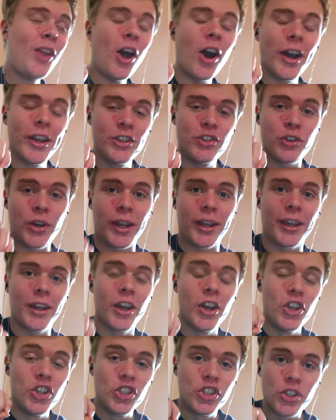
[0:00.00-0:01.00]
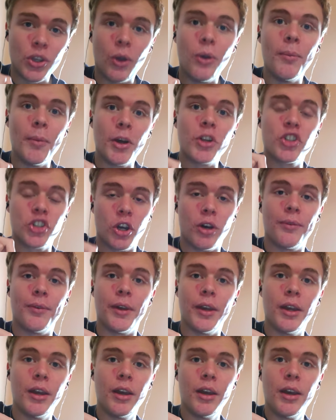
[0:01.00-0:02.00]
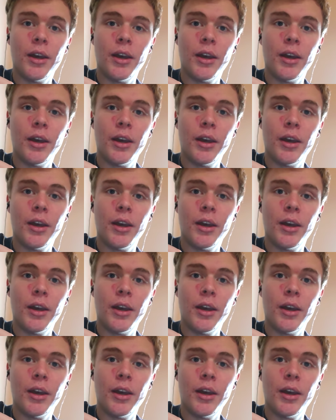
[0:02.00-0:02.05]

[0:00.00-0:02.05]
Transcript: I drank so much coffee.